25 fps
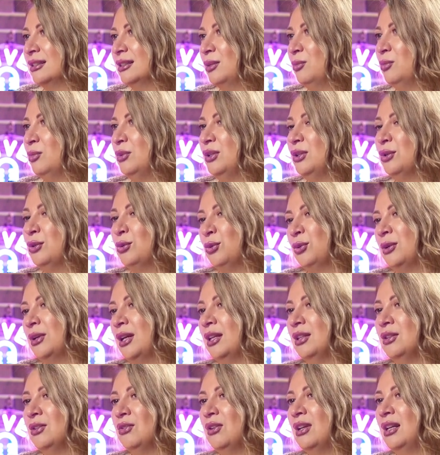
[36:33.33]
Somebody who
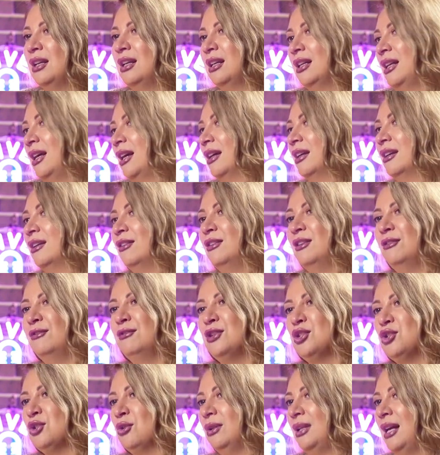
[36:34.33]
can really like
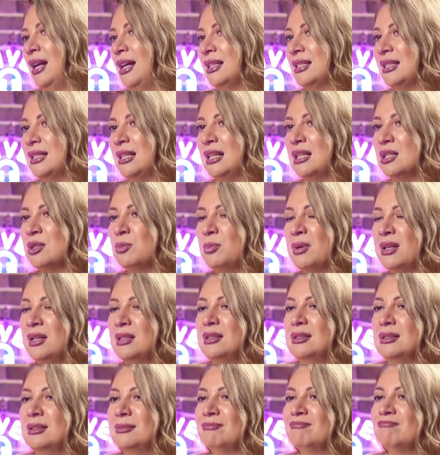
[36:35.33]
visualize things.
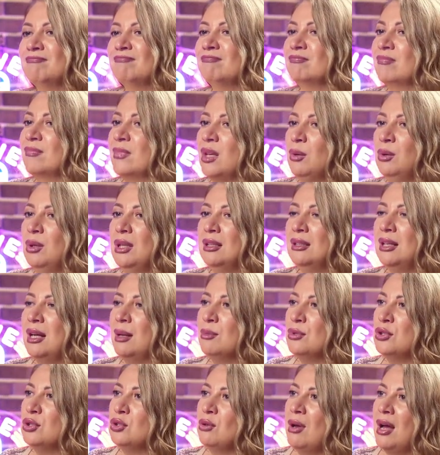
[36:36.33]
But when it
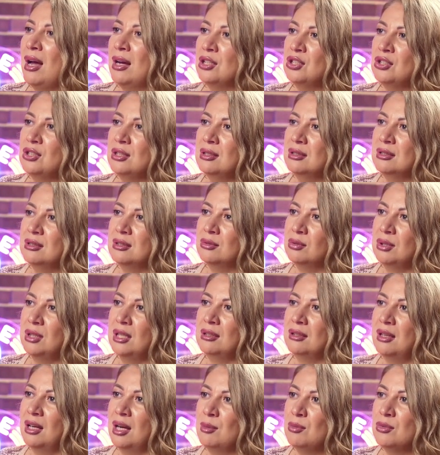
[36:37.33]
comes to actions, when
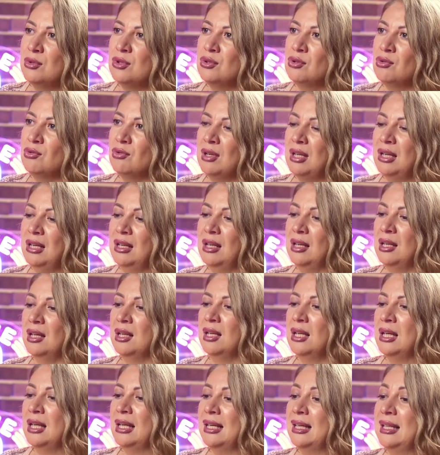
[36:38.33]
it comes to really
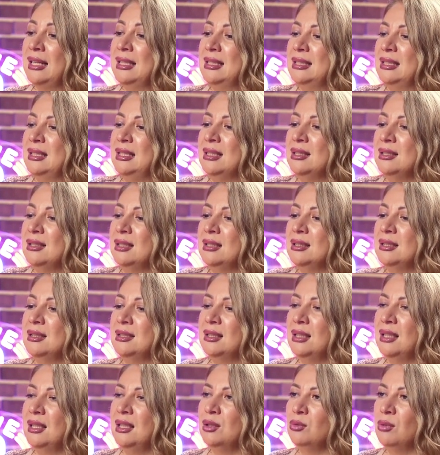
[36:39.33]

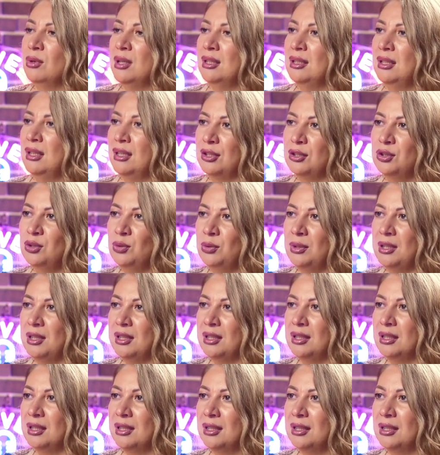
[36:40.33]
consistency in what they're doing,